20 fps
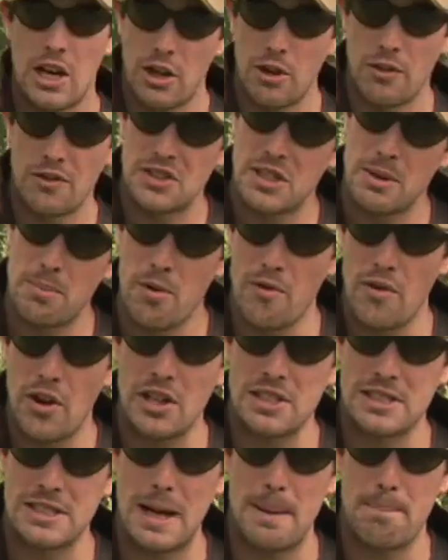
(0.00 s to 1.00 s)
and obviously
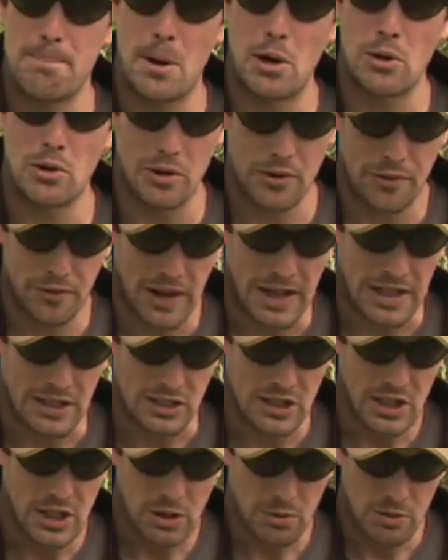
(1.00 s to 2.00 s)
provides that bolt
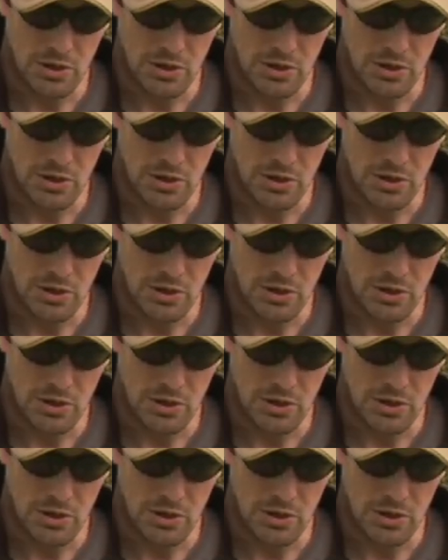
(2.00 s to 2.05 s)
effect,